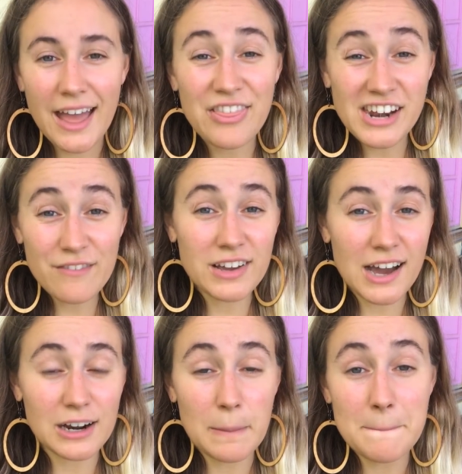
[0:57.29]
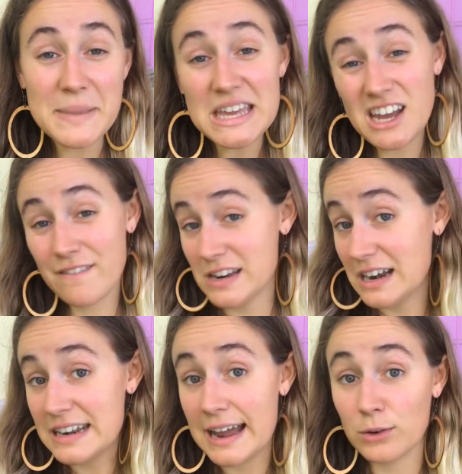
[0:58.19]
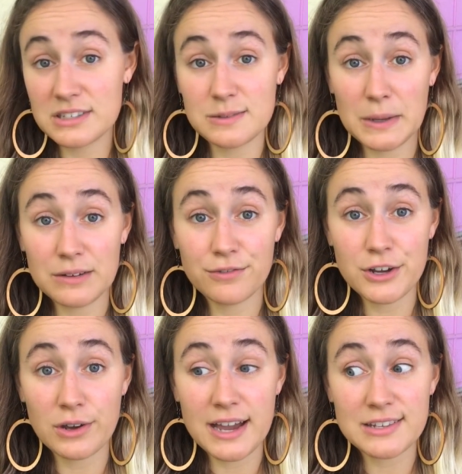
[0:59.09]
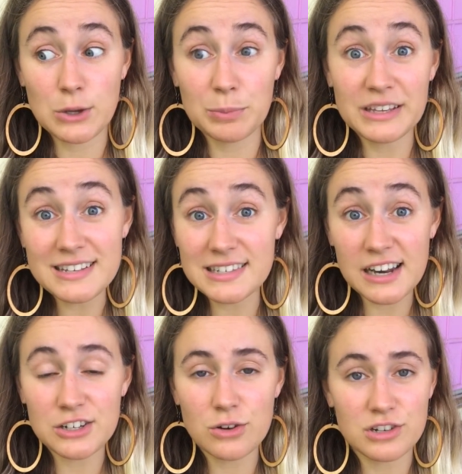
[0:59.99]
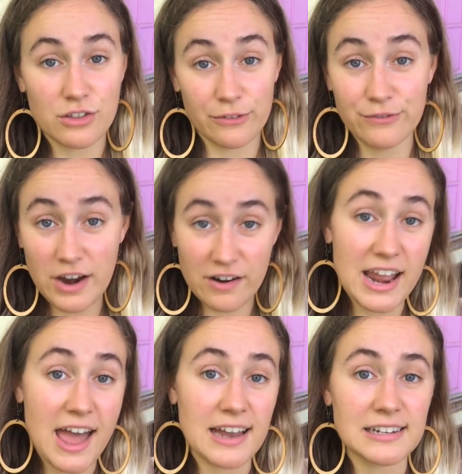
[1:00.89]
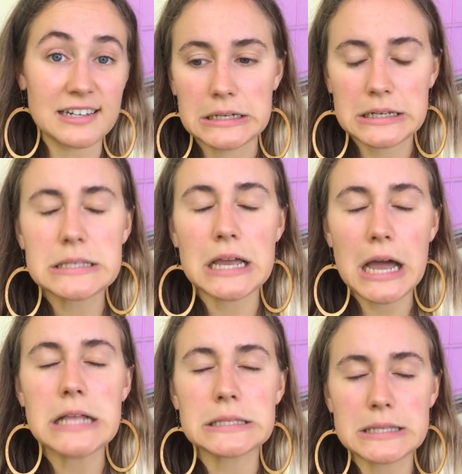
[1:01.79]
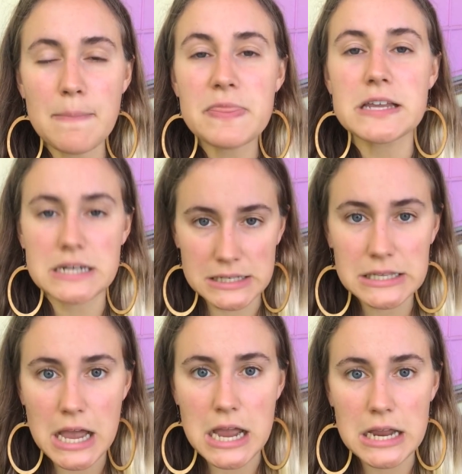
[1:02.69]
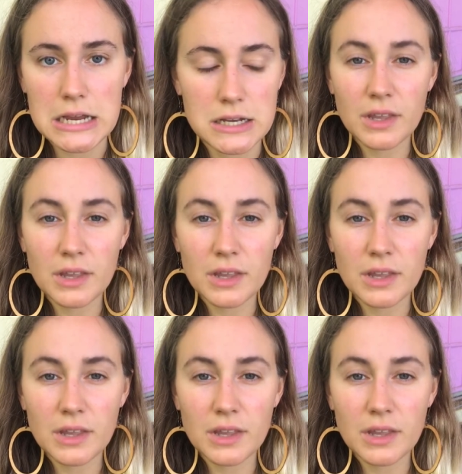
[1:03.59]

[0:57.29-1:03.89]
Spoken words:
And then I've got a bit of an announcement for you guys, so please stay tuned to the very end, because I got something to say.